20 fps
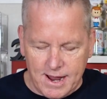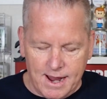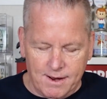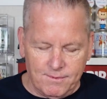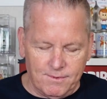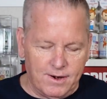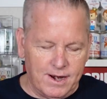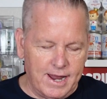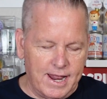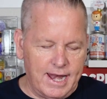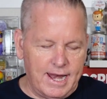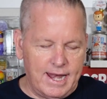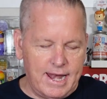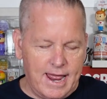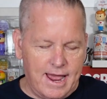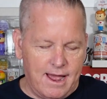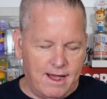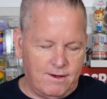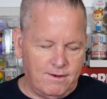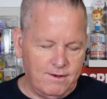we're in it
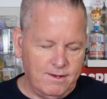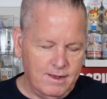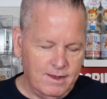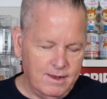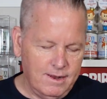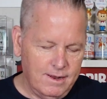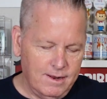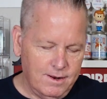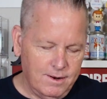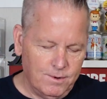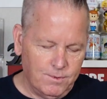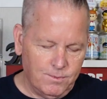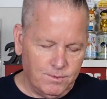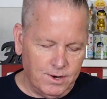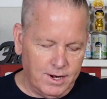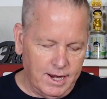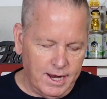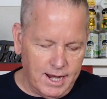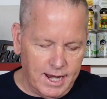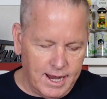now.
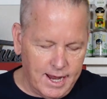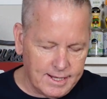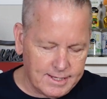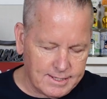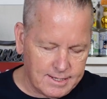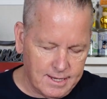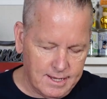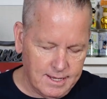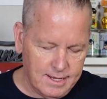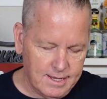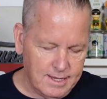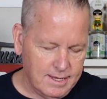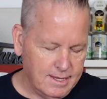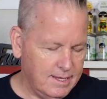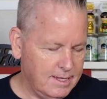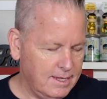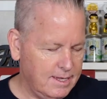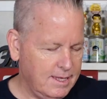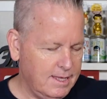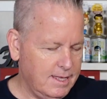We're in it,
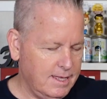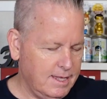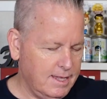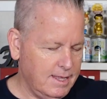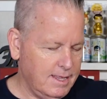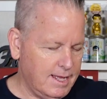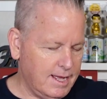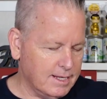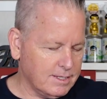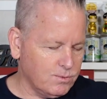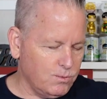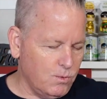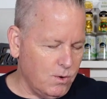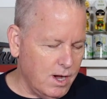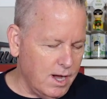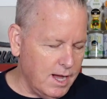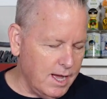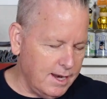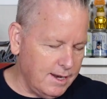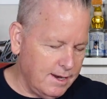that's
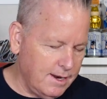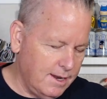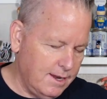one.